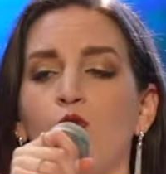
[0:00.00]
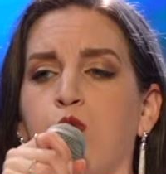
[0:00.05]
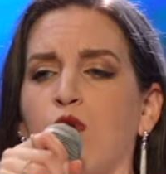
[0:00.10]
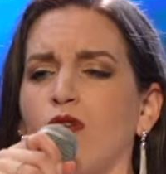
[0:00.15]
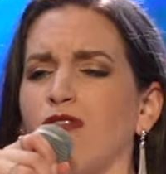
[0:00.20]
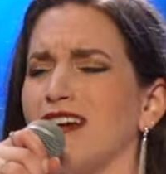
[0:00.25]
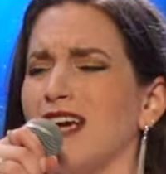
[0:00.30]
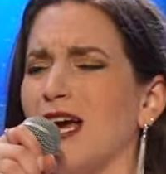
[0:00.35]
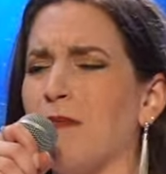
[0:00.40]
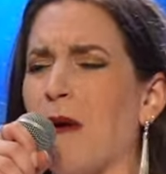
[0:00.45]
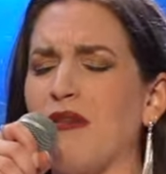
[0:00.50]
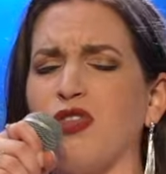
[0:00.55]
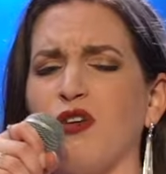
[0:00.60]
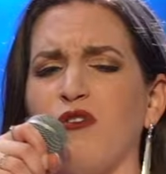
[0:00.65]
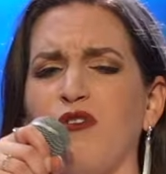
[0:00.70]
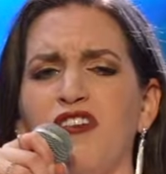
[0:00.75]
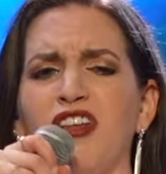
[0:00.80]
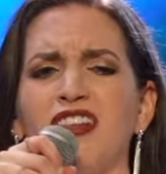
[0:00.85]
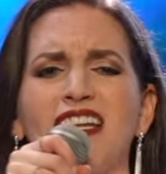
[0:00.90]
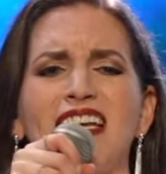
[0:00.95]
to worry about
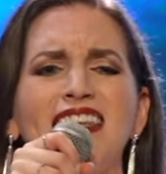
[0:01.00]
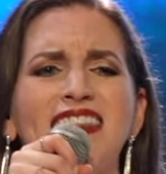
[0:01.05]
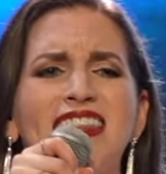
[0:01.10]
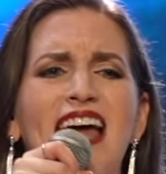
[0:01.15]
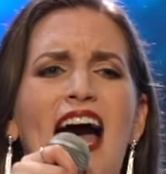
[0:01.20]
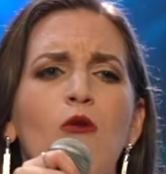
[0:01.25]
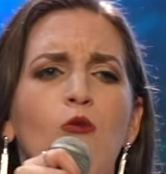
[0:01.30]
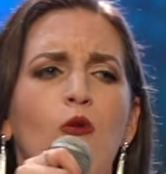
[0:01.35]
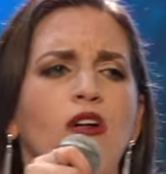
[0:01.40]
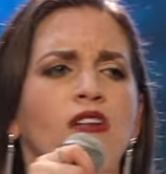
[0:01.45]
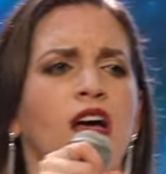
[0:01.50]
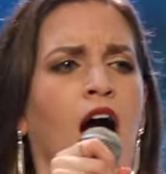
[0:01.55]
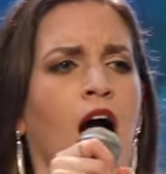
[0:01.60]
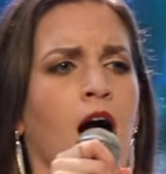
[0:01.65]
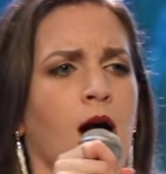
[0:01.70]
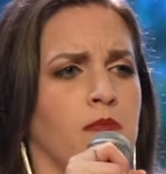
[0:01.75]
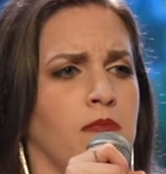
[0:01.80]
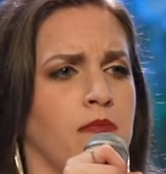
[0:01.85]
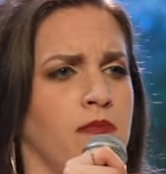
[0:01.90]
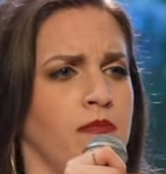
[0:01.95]
the feeling. That will
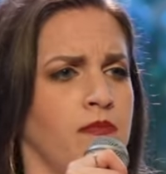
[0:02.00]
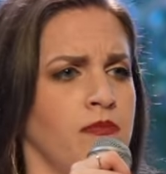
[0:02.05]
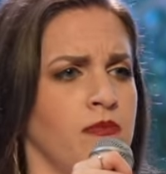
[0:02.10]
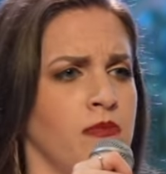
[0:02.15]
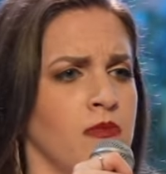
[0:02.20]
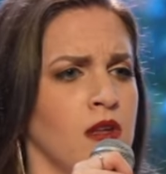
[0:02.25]
come.